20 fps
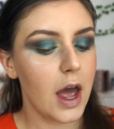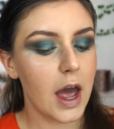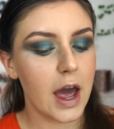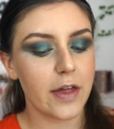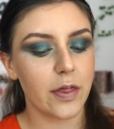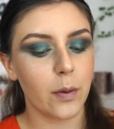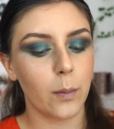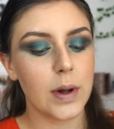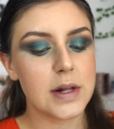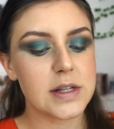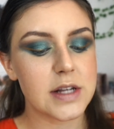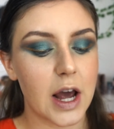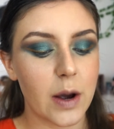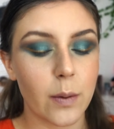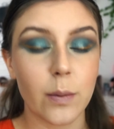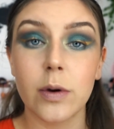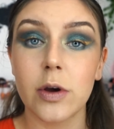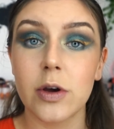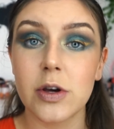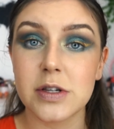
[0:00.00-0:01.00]
And the ones I
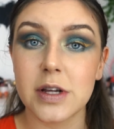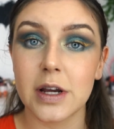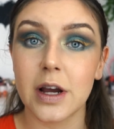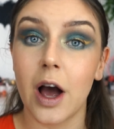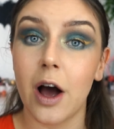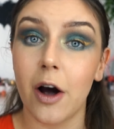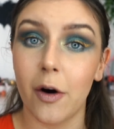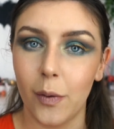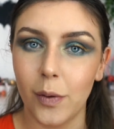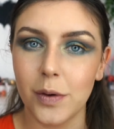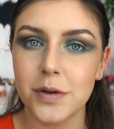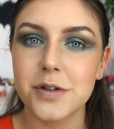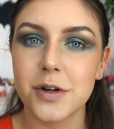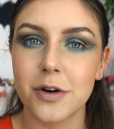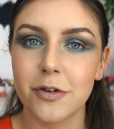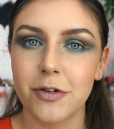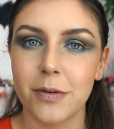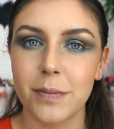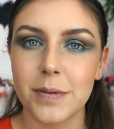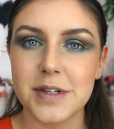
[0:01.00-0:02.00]
was using are
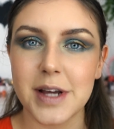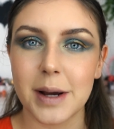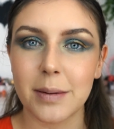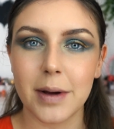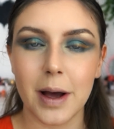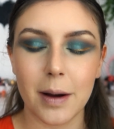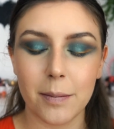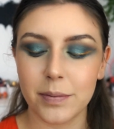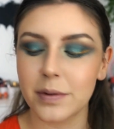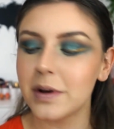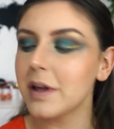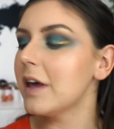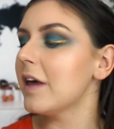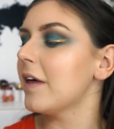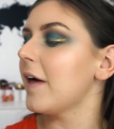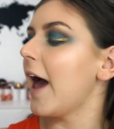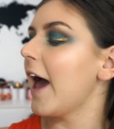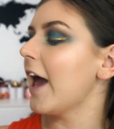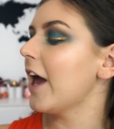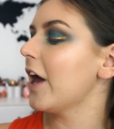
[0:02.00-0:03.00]
also from the same company,
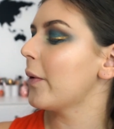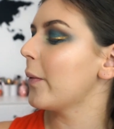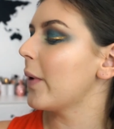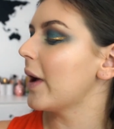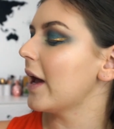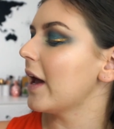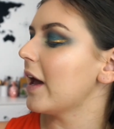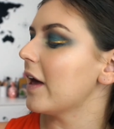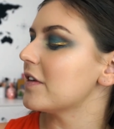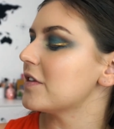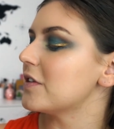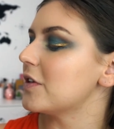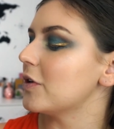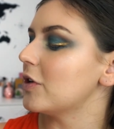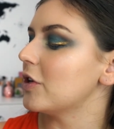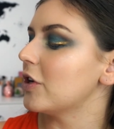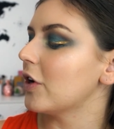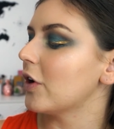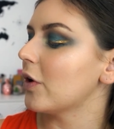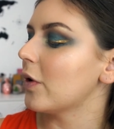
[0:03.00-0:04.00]
AOA
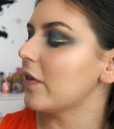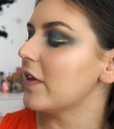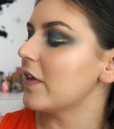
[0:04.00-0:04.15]
Studio.